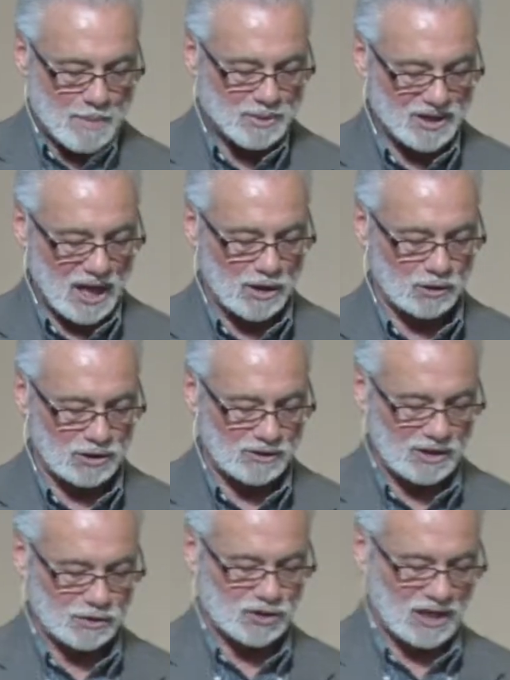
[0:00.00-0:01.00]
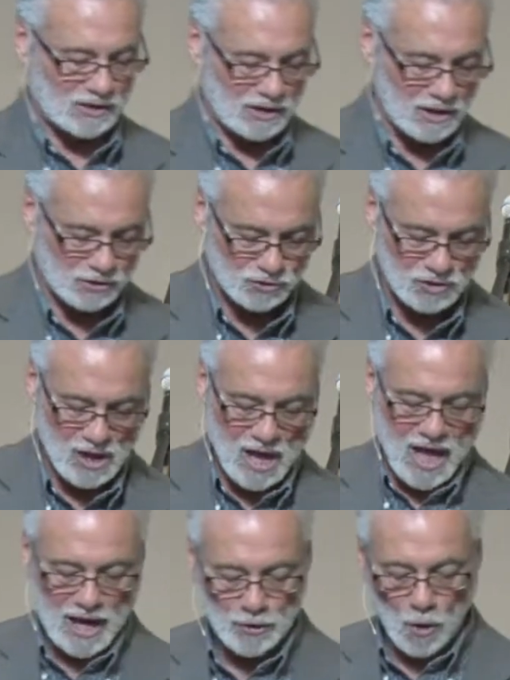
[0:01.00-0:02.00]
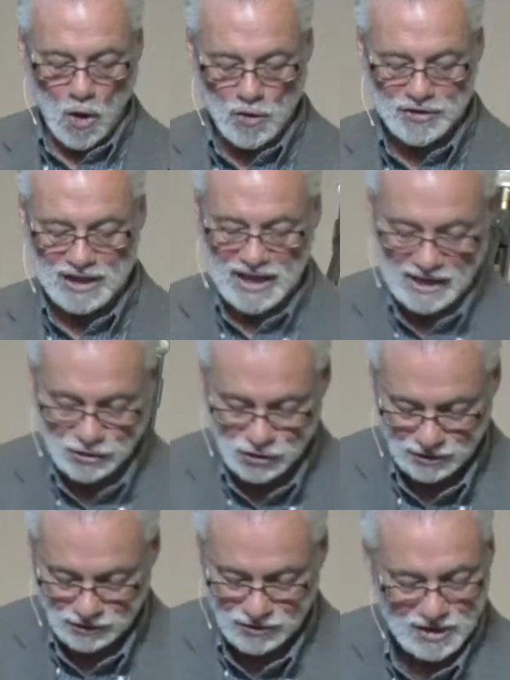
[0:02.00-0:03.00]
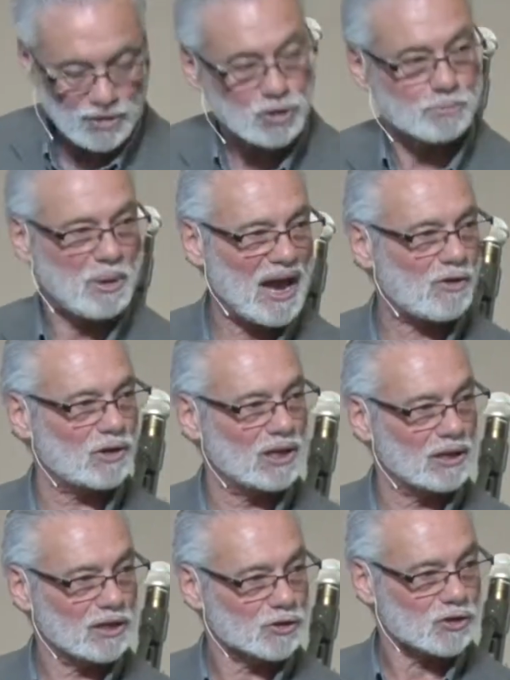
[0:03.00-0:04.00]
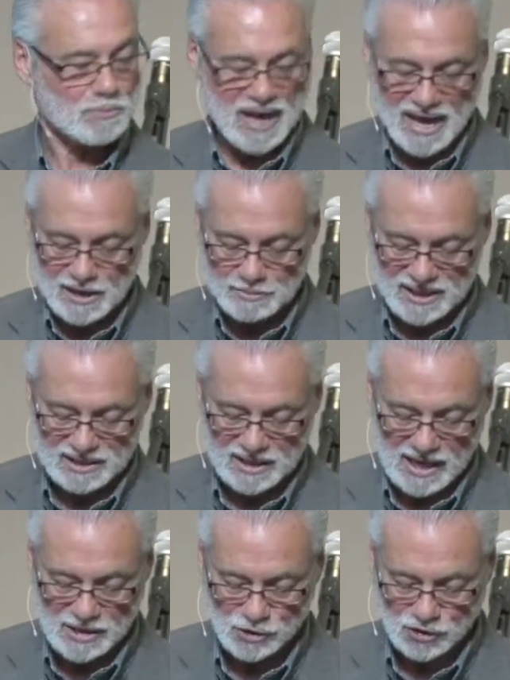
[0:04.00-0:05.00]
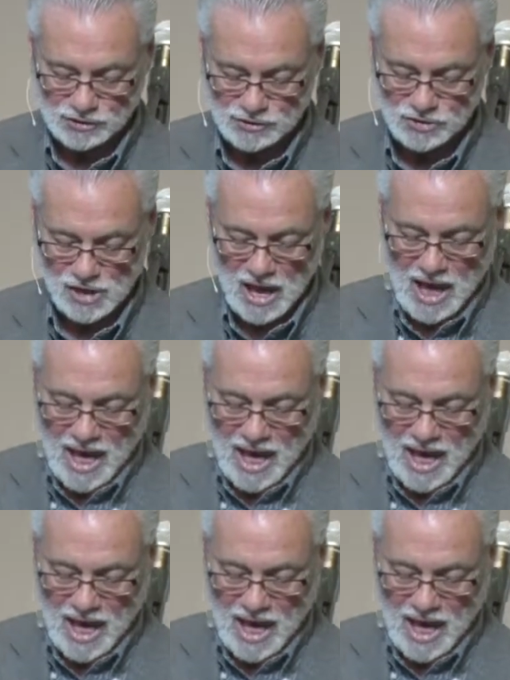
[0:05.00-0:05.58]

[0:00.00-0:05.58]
But not only this, get this. And all the nations, there's the parallelism, Edom and the nations.